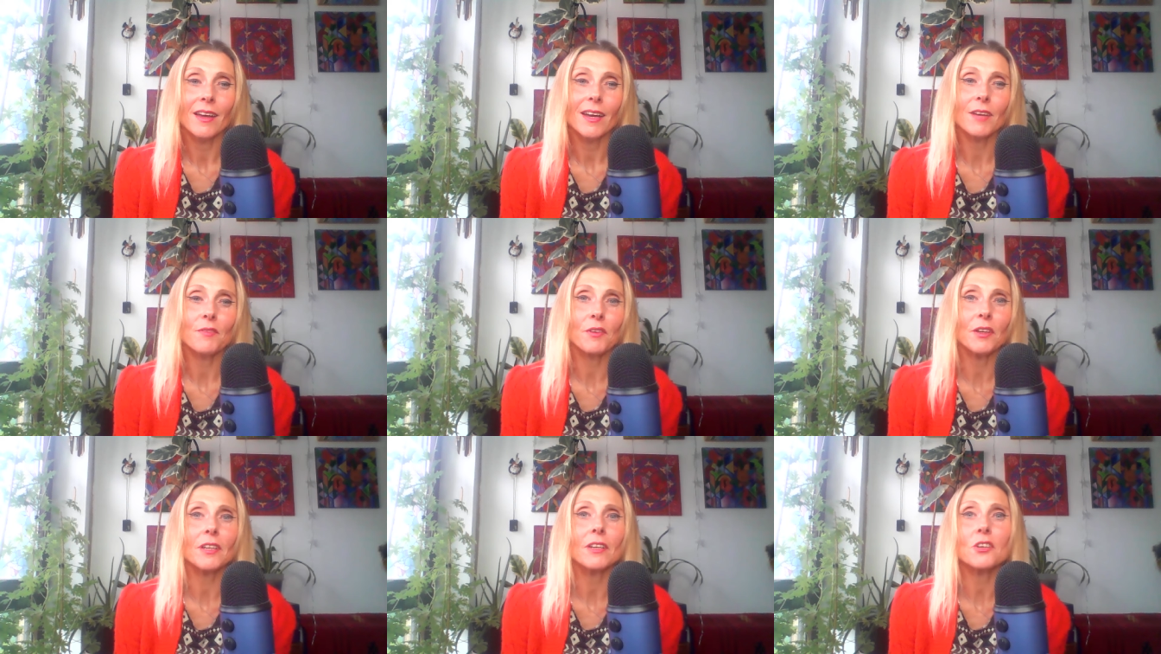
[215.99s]

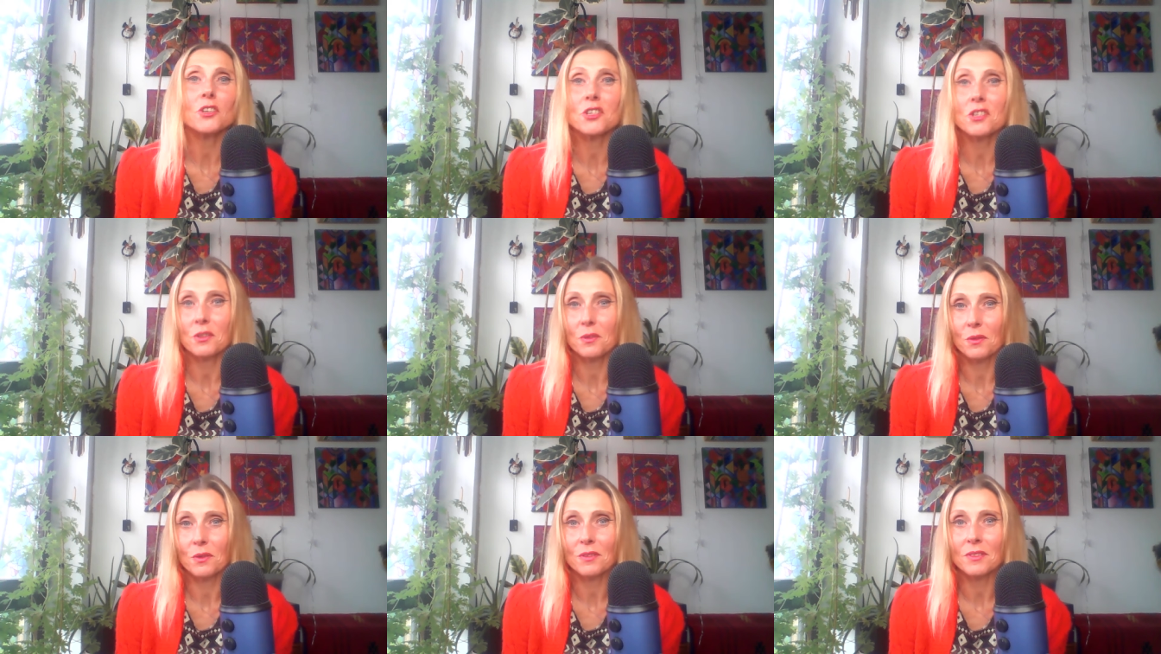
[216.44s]
I think they
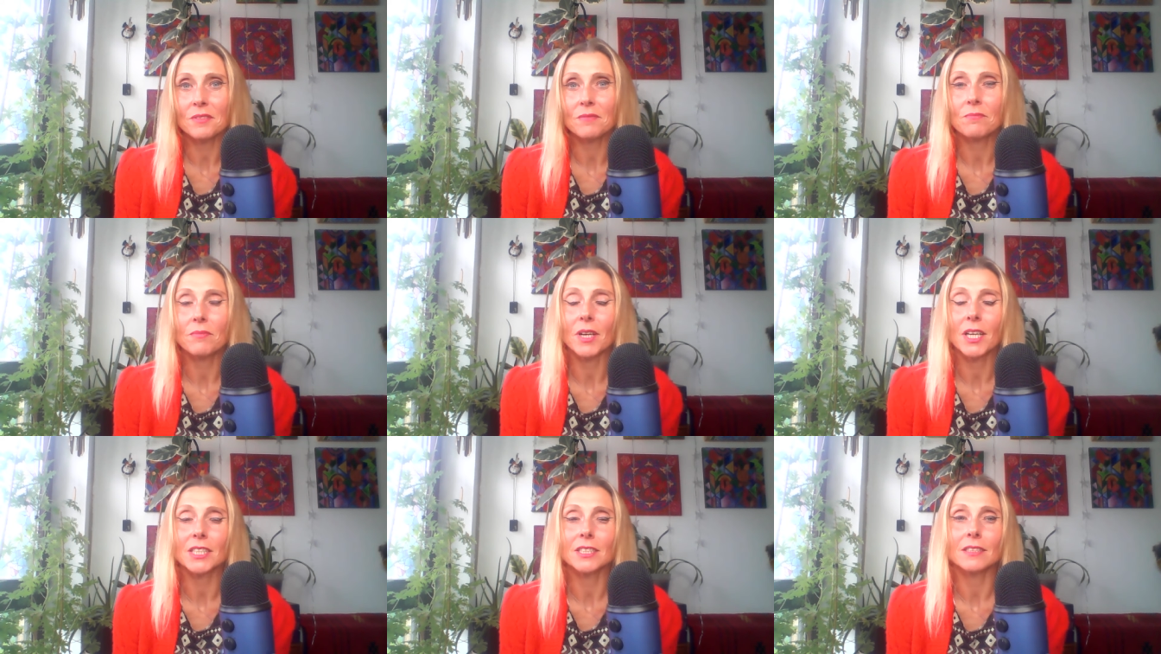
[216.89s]
should,
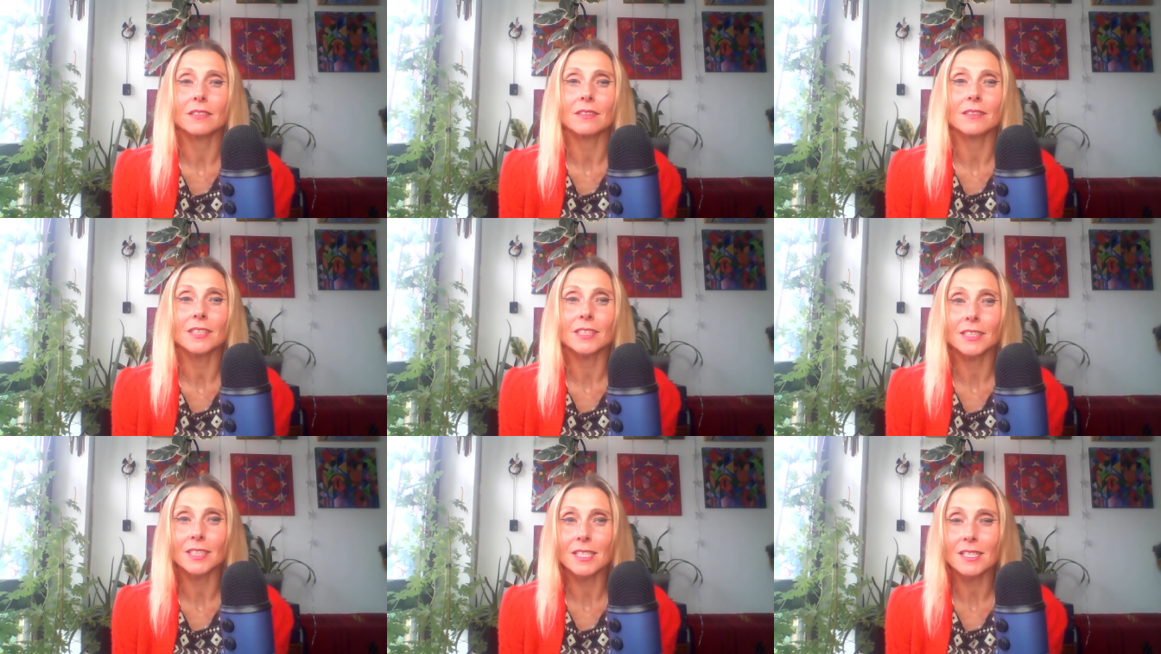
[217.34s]
but
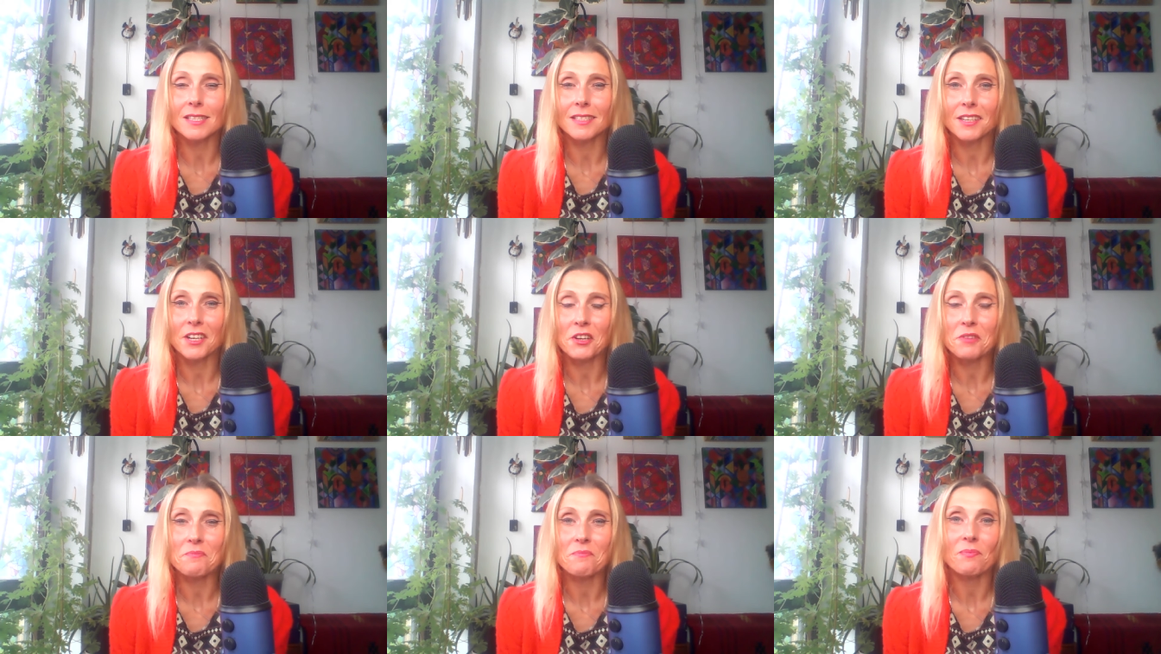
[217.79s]
not this
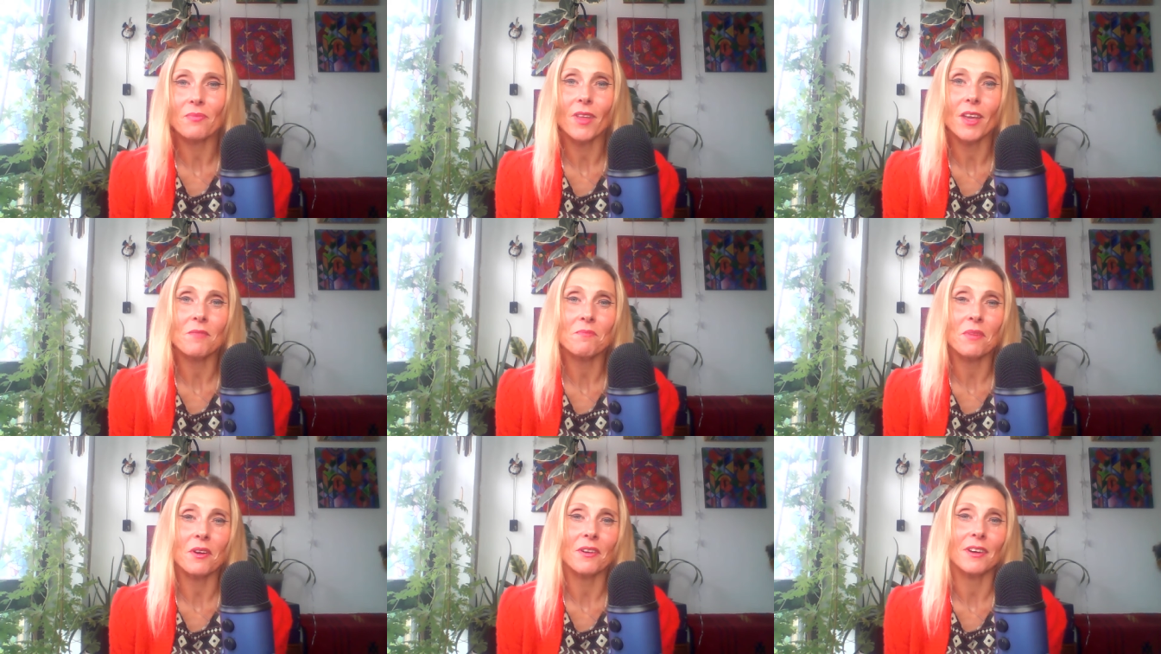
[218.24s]
time.
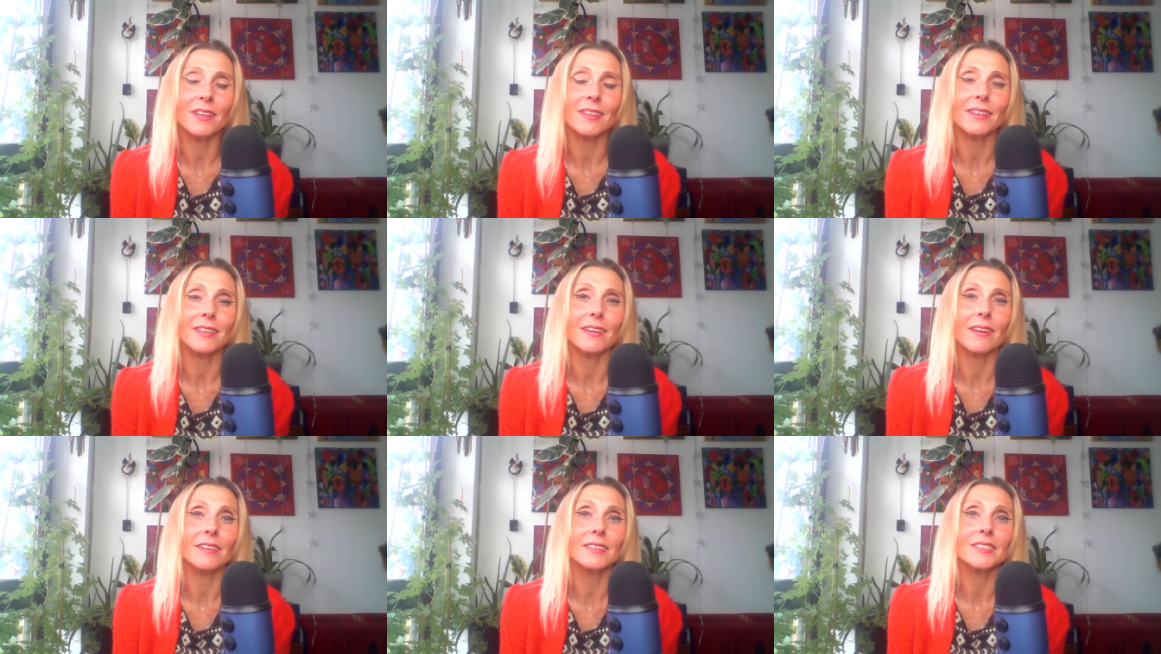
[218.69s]

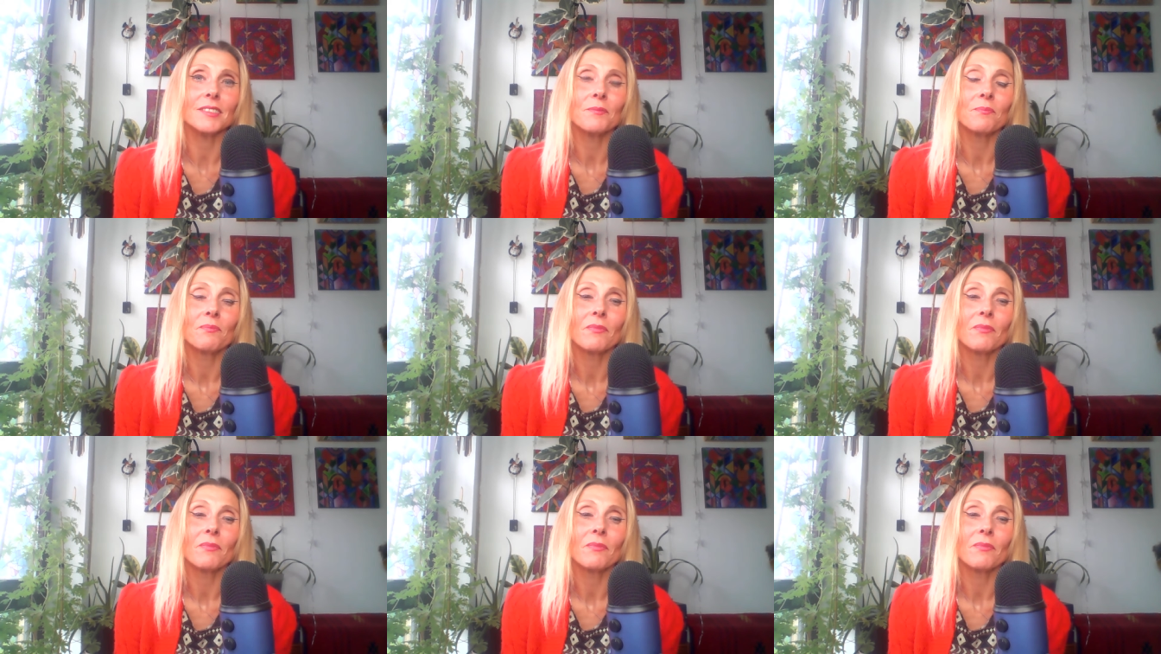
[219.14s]
Apparently not.